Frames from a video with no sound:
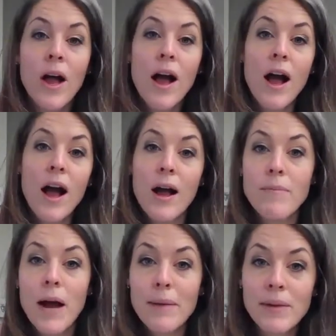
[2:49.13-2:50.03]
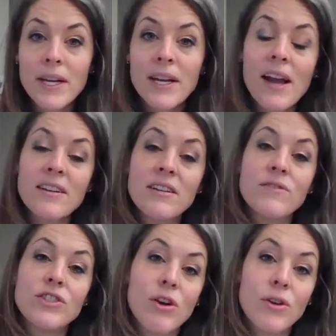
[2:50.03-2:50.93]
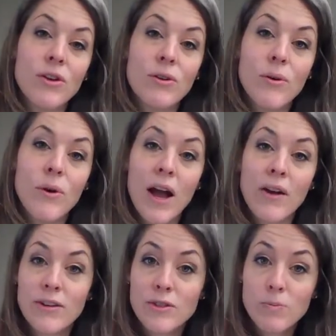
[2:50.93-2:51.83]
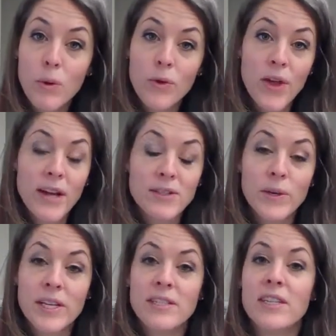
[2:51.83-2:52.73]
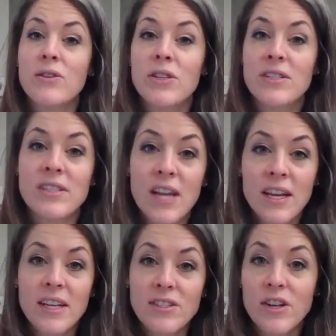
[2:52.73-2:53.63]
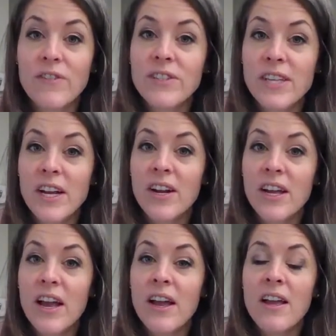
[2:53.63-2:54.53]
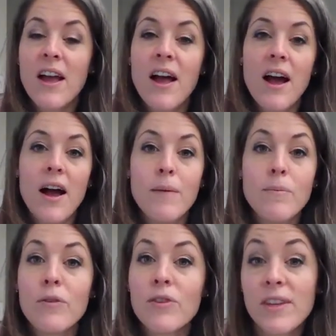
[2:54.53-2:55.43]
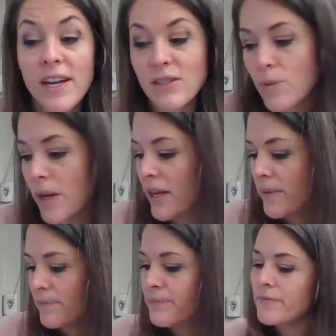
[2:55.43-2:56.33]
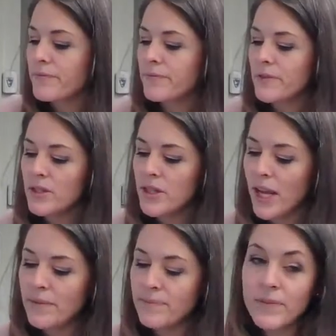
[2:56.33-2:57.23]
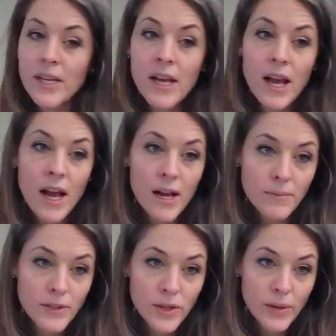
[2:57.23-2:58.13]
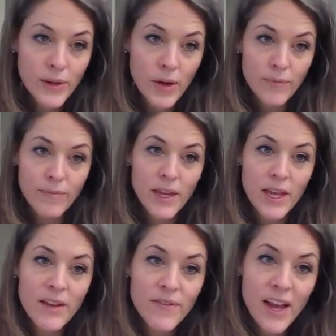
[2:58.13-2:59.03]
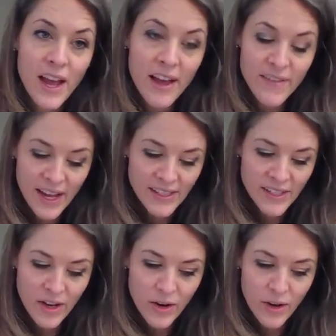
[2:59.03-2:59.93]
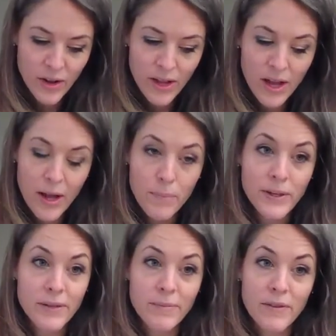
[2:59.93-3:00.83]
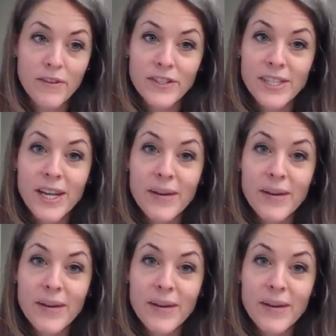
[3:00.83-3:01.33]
I'm going to kind of show you how to use both as we continue to study surface area over the next week. Okay, so here we go. If I have a hexagonal prism, the first thing I'm